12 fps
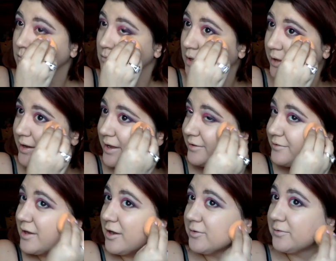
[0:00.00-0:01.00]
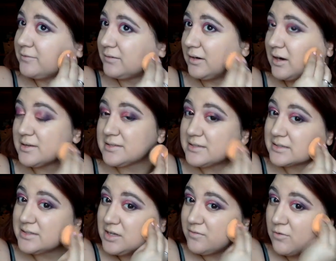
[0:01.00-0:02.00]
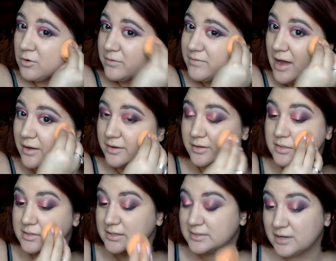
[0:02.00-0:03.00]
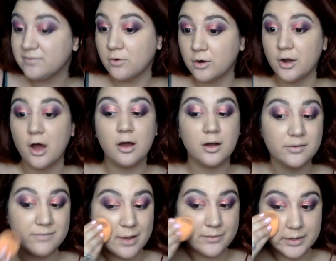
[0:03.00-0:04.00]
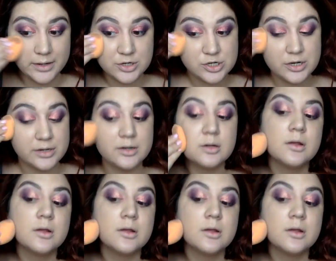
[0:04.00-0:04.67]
And I don't know, for a $64 foundation,